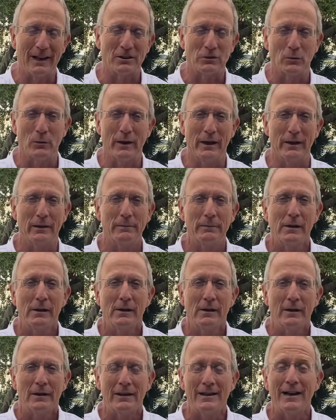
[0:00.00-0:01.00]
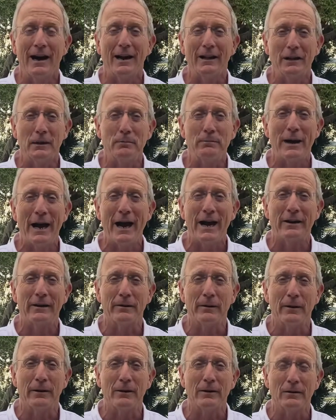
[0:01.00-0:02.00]
week, the Island Packet,
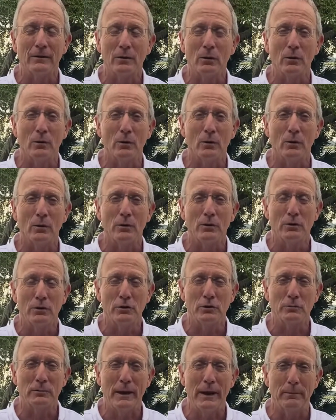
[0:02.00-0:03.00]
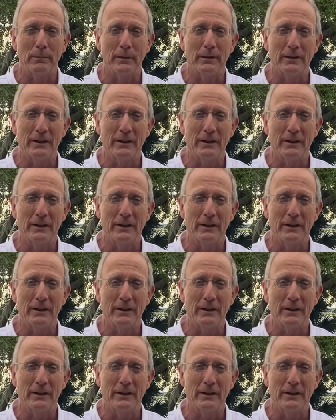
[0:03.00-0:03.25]
our local newspaper,